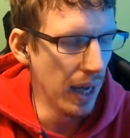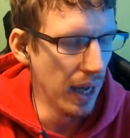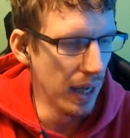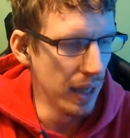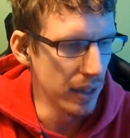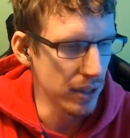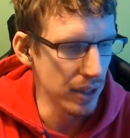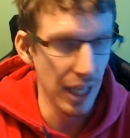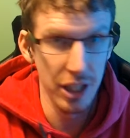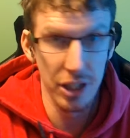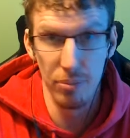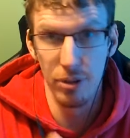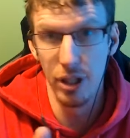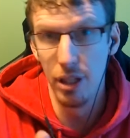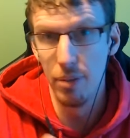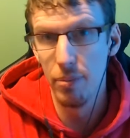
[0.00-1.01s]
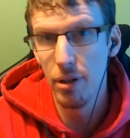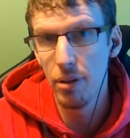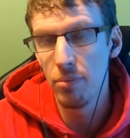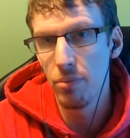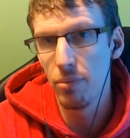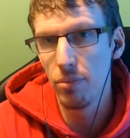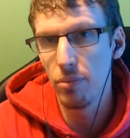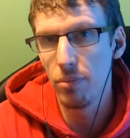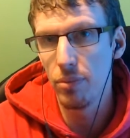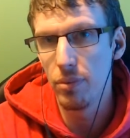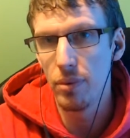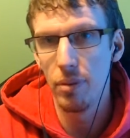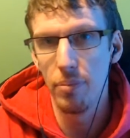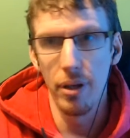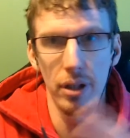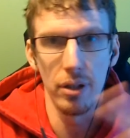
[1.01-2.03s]
slash cinema,
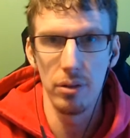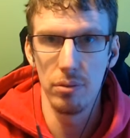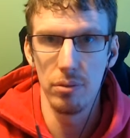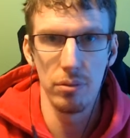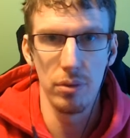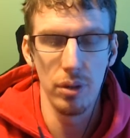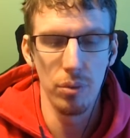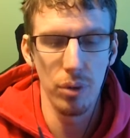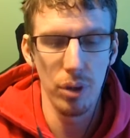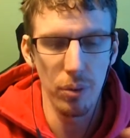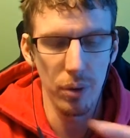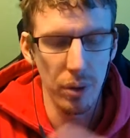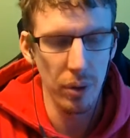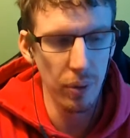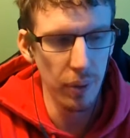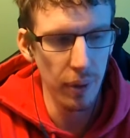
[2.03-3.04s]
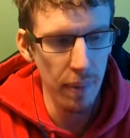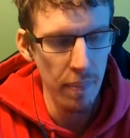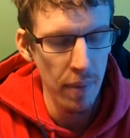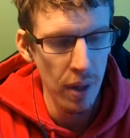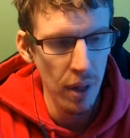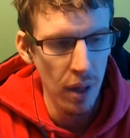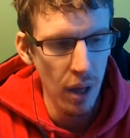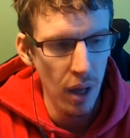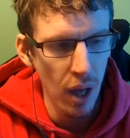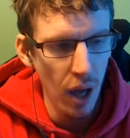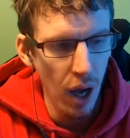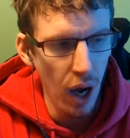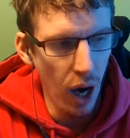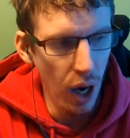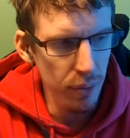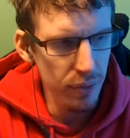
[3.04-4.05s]
depending on what you want to call it,
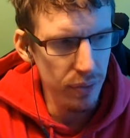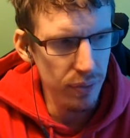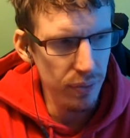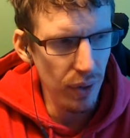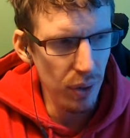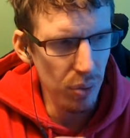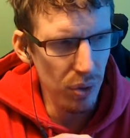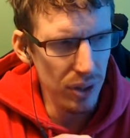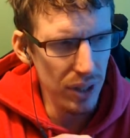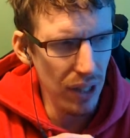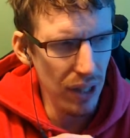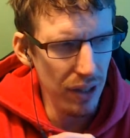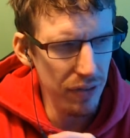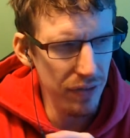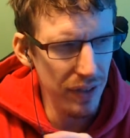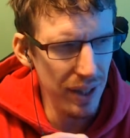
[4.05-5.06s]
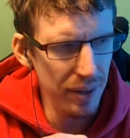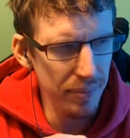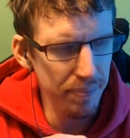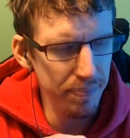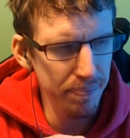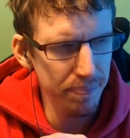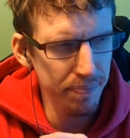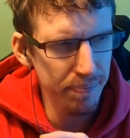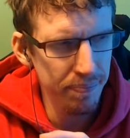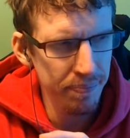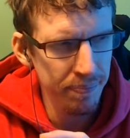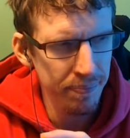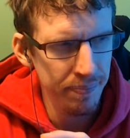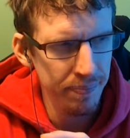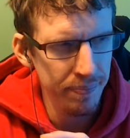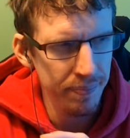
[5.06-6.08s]
I walked out and I felt,
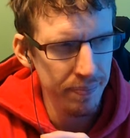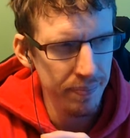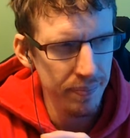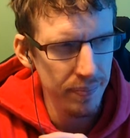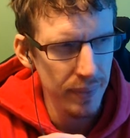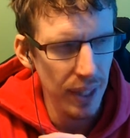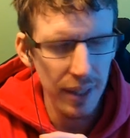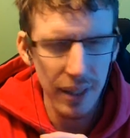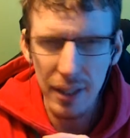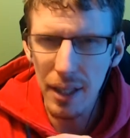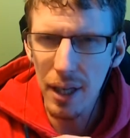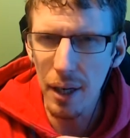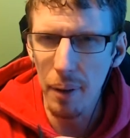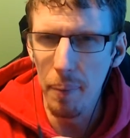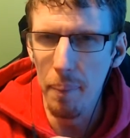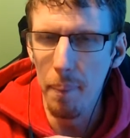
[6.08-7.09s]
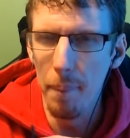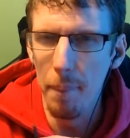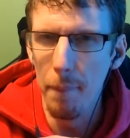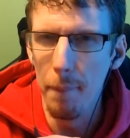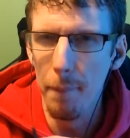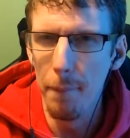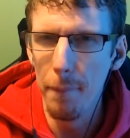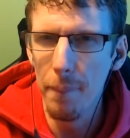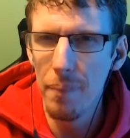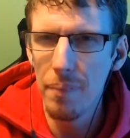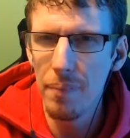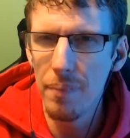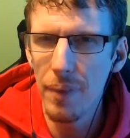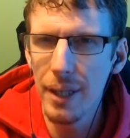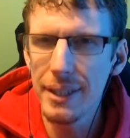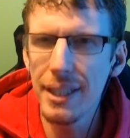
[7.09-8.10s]
I don't know,
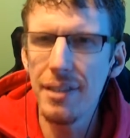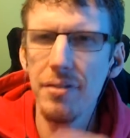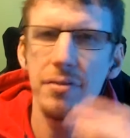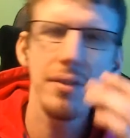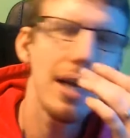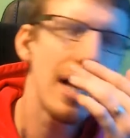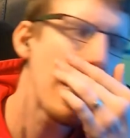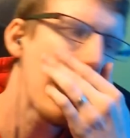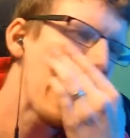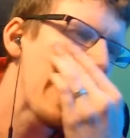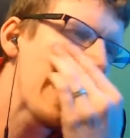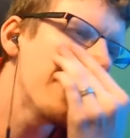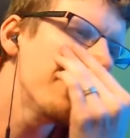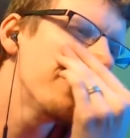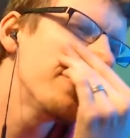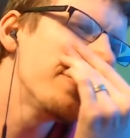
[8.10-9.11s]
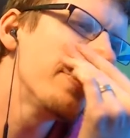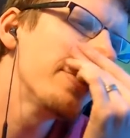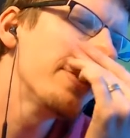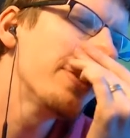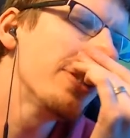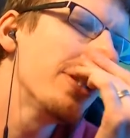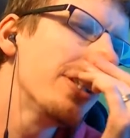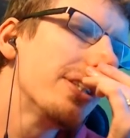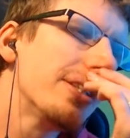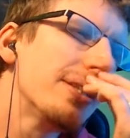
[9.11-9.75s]
I didn't have the